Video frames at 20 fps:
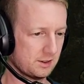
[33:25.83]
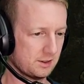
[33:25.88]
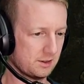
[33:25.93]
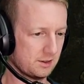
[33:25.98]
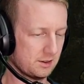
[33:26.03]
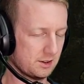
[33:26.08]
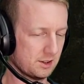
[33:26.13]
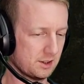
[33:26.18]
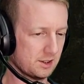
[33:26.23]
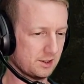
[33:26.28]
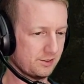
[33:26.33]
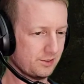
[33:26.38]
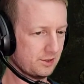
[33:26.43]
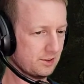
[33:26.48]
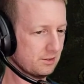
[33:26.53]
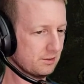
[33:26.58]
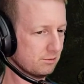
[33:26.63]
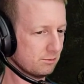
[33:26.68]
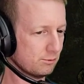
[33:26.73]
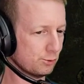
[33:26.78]

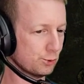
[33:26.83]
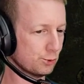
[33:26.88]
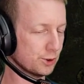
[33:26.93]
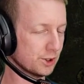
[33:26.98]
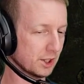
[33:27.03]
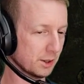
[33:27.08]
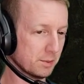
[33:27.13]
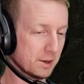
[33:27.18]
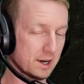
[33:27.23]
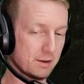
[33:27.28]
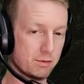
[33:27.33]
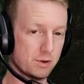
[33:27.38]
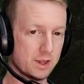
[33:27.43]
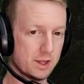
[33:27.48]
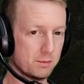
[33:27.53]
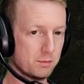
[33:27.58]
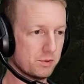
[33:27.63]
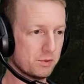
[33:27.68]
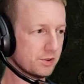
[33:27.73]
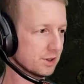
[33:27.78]
didn't really pay for
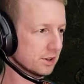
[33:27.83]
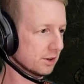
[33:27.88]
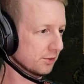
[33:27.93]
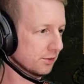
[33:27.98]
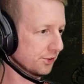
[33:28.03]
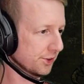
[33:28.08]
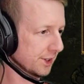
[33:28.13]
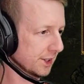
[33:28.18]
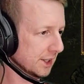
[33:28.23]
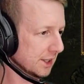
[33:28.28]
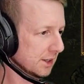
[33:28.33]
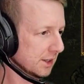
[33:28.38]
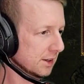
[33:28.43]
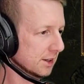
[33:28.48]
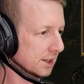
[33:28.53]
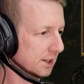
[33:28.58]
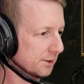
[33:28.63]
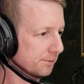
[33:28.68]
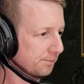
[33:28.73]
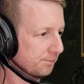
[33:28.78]
themselves
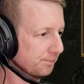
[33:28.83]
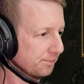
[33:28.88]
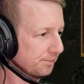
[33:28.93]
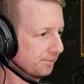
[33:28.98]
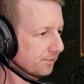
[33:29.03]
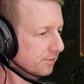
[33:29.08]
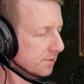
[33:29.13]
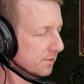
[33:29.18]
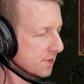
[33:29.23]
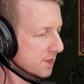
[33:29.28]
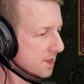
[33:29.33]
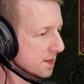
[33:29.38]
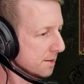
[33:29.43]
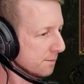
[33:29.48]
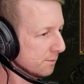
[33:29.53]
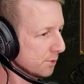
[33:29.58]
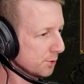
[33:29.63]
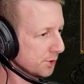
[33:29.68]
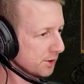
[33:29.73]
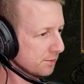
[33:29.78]
either.
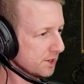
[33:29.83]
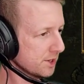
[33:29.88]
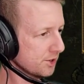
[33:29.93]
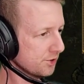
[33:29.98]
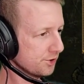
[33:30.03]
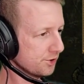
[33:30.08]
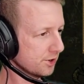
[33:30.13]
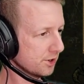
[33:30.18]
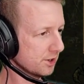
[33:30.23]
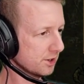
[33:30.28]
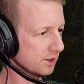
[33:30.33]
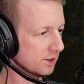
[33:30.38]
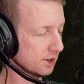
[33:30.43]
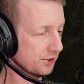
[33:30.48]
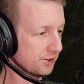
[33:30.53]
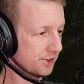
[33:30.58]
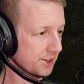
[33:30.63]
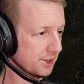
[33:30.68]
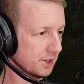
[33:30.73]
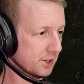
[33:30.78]
But we did manage to
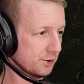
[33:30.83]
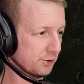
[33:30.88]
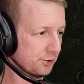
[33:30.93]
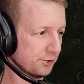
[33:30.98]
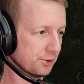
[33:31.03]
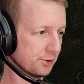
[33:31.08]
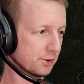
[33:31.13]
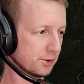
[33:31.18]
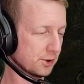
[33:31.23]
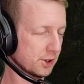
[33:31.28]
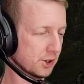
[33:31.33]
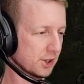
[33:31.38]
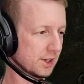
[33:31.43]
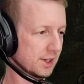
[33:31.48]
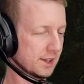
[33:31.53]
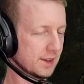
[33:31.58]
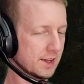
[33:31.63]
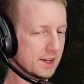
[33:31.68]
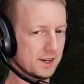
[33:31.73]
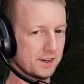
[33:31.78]
isolate and kill Skrulk
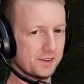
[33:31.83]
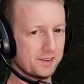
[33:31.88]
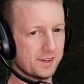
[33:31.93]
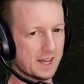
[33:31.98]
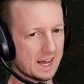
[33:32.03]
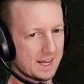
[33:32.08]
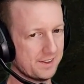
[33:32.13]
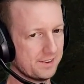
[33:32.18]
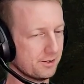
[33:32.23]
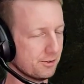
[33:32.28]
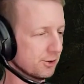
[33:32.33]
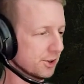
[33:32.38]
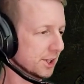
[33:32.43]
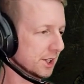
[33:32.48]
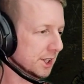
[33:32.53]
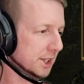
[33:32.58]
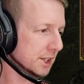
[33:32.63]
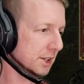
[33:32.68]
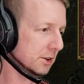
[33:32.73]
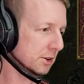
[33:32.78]
early. That Assassin
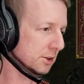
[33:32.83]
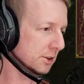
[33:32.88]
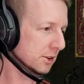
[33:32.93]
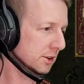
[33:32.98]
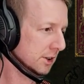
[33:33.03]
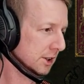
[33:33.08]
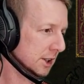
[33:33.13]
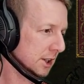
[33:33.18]
really did good.